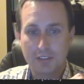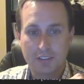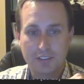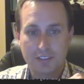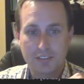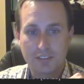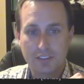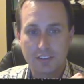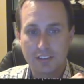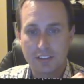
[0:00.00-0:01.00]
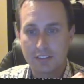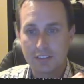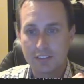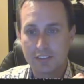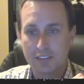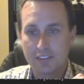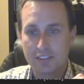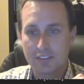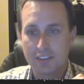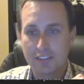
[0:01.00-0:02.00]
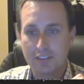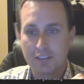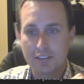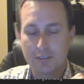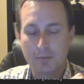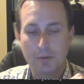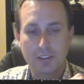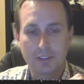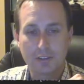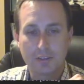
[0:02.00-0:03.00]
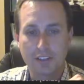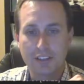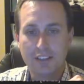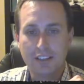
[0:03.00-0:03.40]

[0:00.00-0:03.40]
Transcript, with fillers: You can see right here, it's at 17. So here it's at one degree,